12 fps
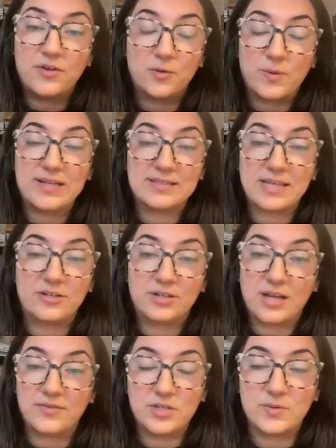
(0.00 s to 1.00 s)
other ways that are
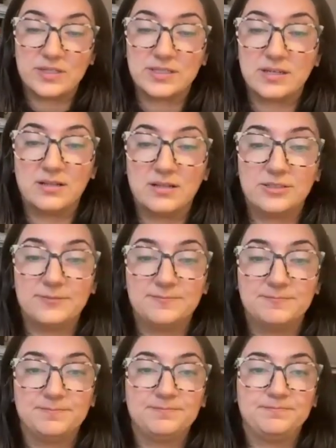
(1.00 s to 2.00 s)
not the US dollar.
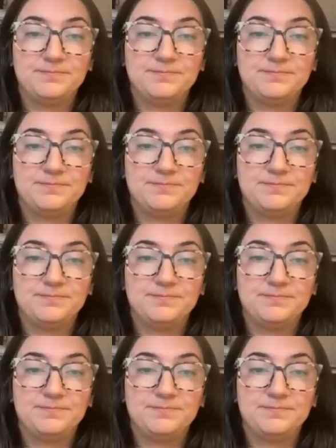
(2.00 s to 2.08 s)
